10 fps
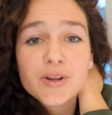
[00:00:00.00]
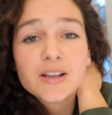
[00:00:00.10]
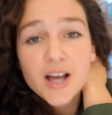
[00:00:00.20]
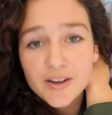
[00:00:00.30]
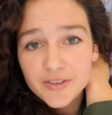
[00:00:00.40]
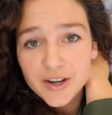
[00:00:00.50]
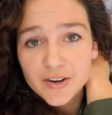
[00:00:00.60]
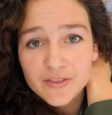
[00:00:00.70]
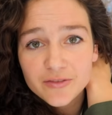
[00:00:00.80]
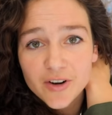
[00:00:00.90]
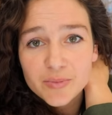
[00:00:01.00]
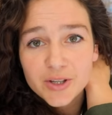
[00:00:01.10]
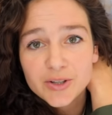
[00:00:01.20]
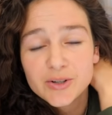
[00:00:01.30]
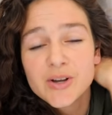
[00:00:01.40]
We love hearing from
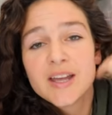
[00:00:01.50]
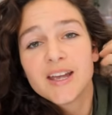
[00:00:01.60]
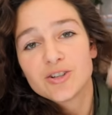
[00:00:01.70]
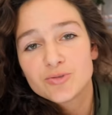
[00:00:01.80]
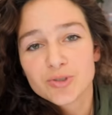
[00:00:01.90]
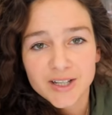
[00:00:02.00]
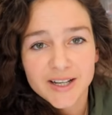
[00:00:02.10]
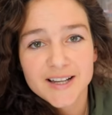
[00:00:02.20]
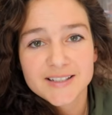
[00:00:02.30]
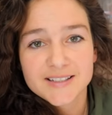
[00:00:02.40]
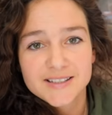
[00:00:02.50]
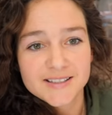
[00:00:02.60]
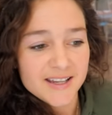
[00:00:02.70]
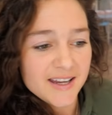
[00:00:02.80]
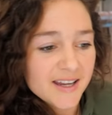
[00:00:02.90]
you. It's really nice to
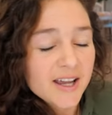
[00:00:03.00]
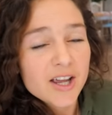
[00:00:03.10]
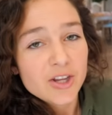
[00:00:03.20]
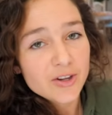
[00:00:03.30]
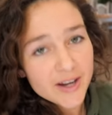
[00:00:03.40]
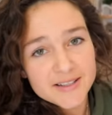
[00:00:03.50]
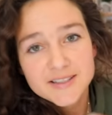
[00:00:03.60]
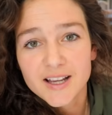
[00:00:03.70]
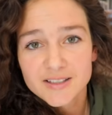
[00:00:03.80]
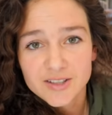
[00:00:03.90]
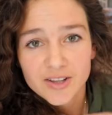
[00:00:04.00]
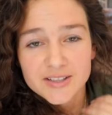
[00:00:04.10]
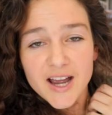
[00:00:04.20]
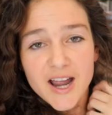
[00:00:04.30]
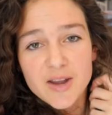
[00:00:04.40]
see. You guys see us all the
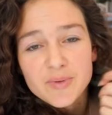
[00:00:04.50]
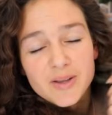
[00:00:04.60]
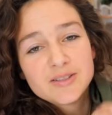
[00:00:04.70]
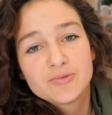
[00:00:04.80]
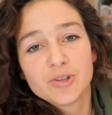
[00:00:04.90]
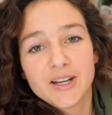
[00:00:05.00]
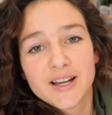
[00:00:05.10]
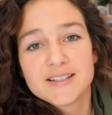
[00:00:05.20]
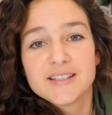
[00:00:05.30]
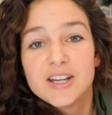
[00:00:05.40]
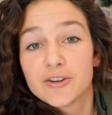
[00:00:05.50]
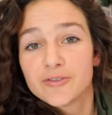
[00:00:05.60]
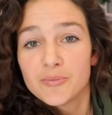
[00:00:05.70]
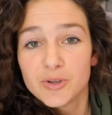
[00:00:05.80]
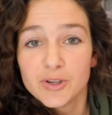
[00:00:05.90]
time, but it's really nice to hear
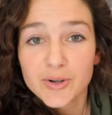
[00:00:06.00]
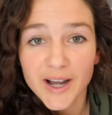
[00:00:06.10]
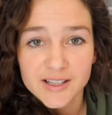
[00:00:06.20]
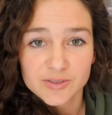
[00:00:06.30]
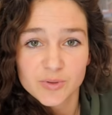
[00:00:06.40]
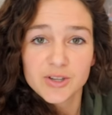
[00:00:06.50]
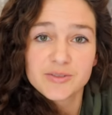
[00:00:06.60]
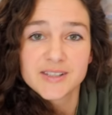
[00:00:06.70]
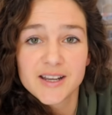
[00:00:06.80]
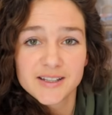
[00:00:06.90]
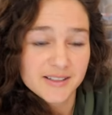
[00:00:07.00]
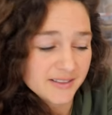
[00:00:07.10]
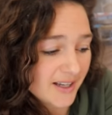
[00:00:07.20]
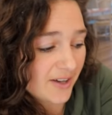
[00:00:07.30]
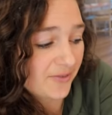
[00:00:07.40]
from you guys when you send us
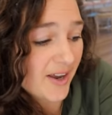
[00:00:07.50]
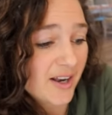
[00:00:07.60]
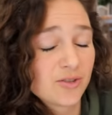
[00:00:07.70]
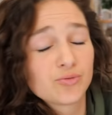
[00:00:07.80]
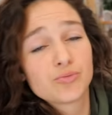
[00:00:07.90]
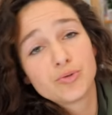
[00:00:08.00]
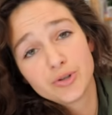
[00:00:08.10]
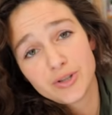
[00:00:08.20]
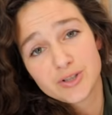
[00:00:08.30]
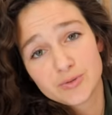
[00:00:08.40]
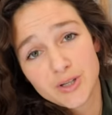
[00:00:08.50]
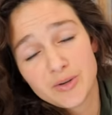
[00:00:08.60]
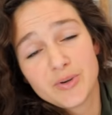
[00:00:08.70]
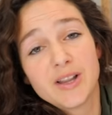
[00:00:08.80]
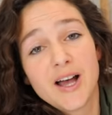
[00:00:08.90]
stuff, and it's really
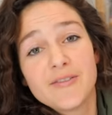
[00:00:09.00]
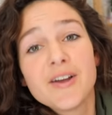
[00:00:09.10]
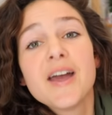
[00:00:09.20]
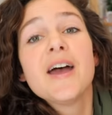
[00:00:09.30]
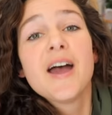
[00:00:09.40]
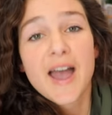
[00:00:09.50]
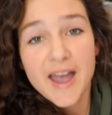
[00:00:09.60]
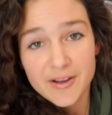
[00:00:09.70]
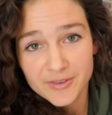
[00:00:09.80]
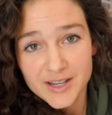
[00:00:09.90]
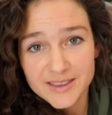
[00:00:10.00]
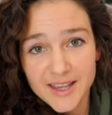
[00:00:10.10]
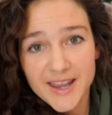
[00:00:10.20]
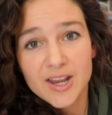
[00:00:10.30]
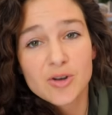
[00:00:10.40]
sweet. We love
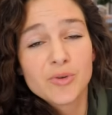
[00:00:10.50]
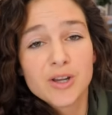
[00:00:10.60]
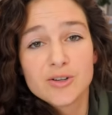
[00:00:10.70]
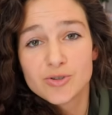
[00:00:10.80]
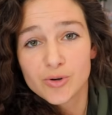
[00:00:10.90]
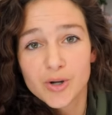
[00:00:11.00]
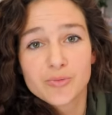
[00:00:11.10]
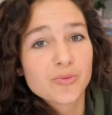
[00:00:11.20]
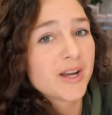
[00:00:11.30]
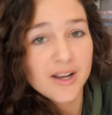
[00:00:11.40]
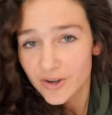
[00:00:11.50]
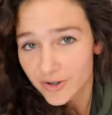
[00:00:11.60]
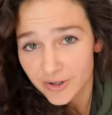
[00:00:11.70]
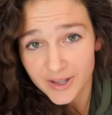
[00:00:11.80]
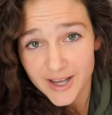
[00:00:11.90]
everything, and we enjoy reading all
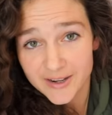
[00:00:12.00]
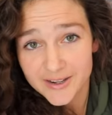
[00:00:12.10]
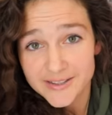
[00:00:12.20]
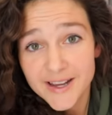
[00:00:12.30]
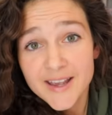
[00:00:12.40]
your letters.